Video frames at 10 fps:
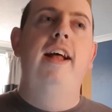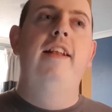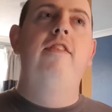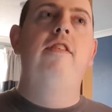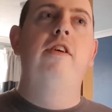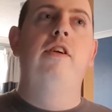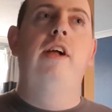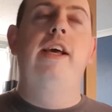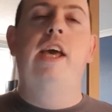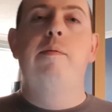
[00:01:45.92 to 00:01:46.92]

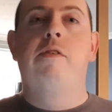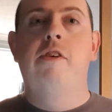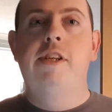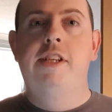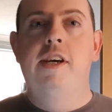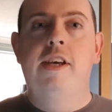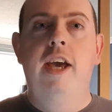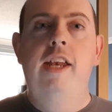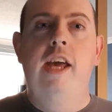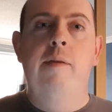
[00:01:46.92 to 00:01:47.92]
until I came across the
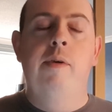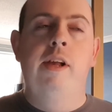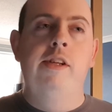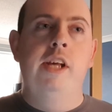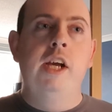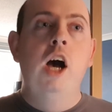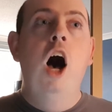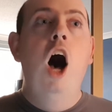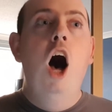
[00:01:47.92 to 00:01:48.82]
arcade game, and I was like, oh,